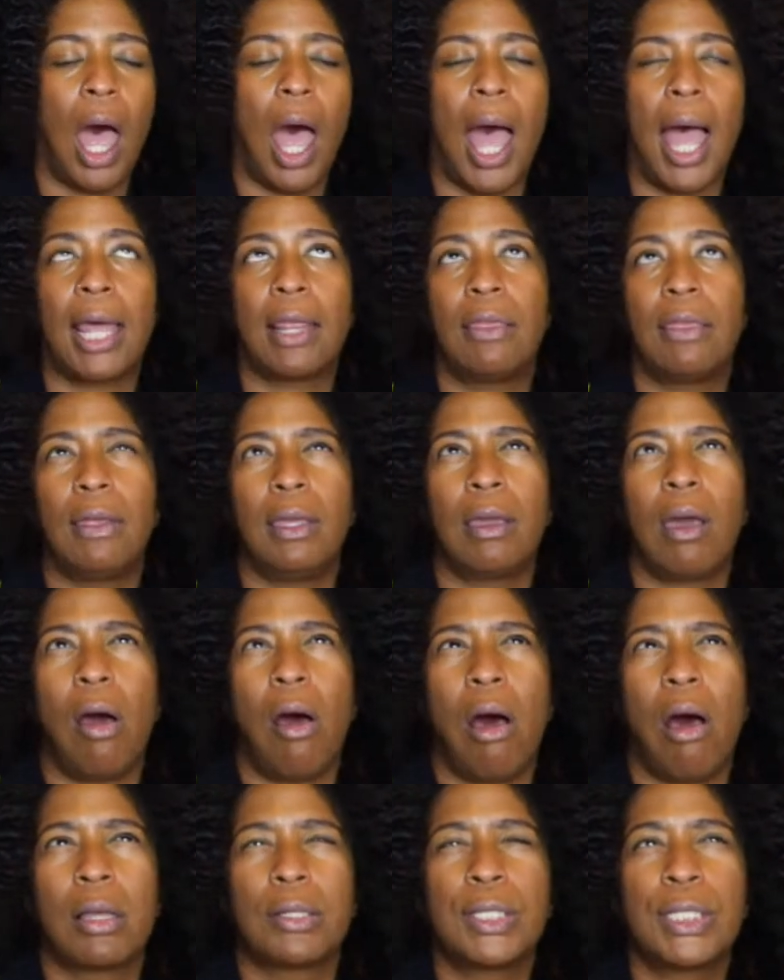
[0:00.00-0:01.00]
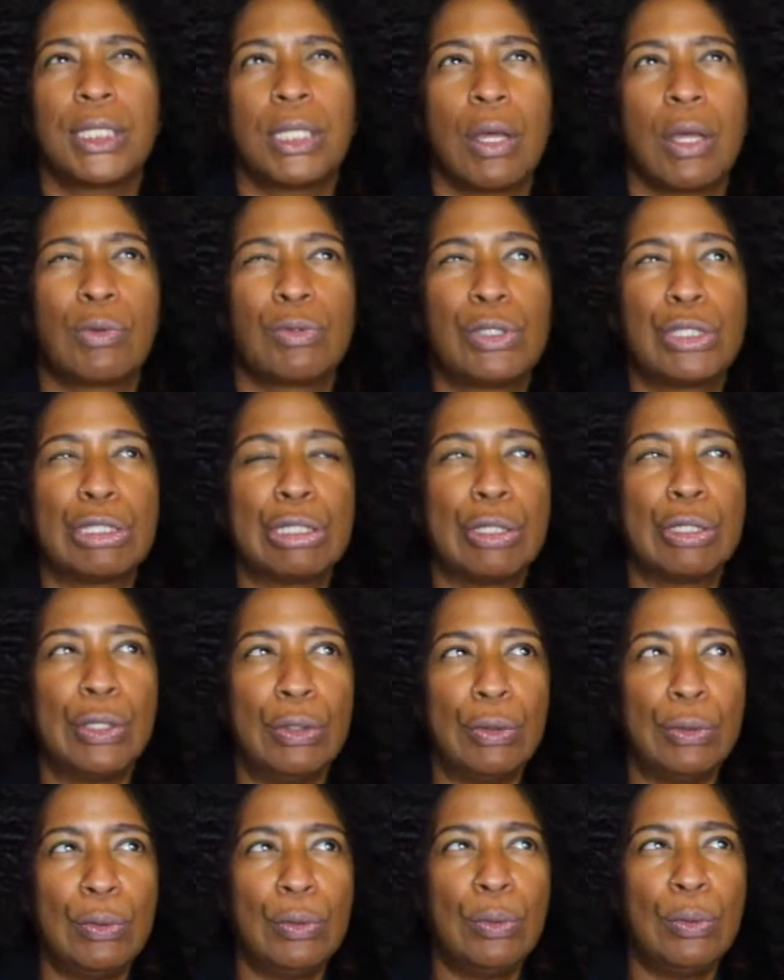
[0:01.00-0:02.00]
I think also
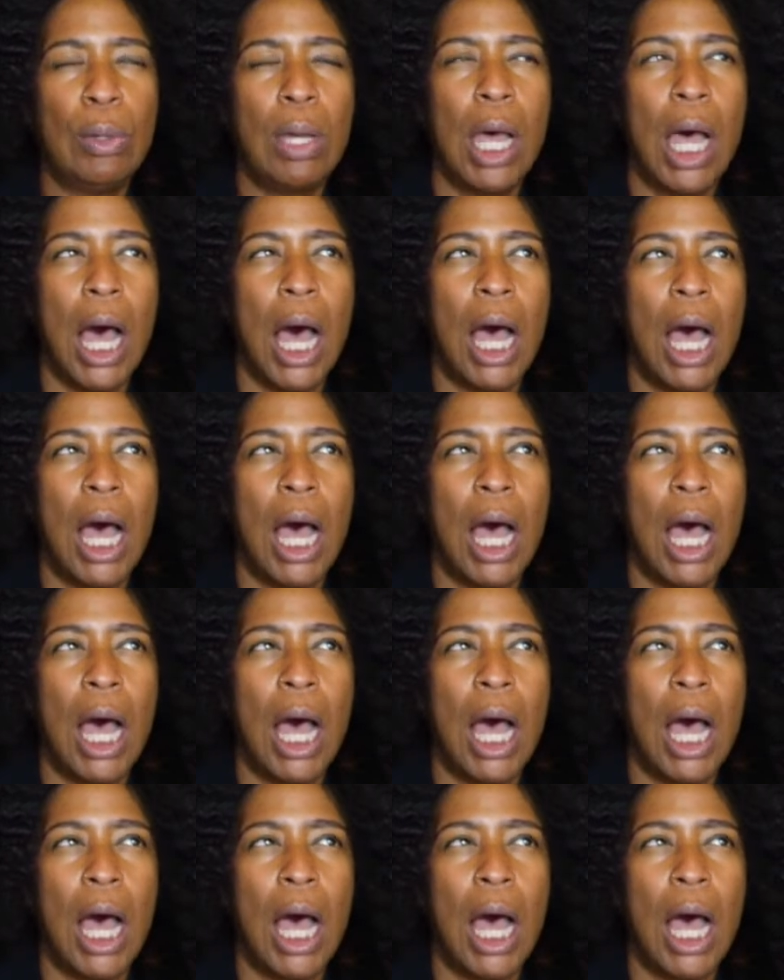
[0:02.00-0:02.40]
too,